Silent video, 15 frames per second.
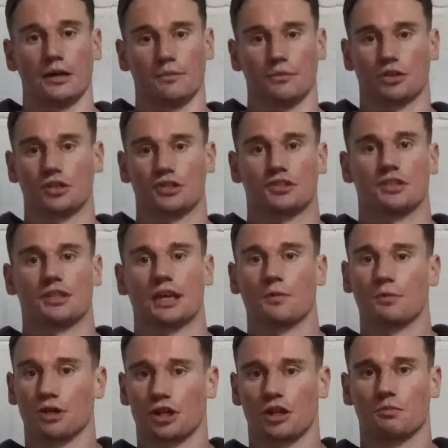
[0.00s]
because today
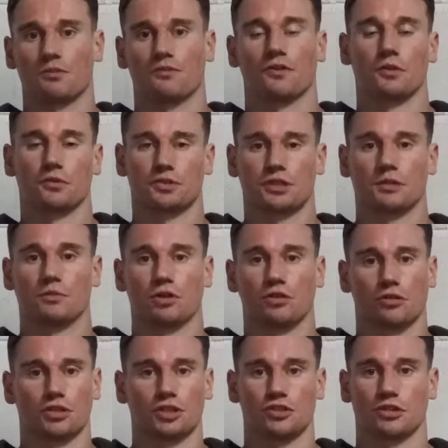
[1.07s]
we're going to be focusing
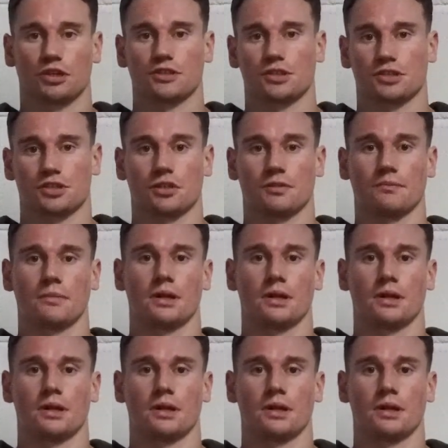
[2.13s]
more on your transition.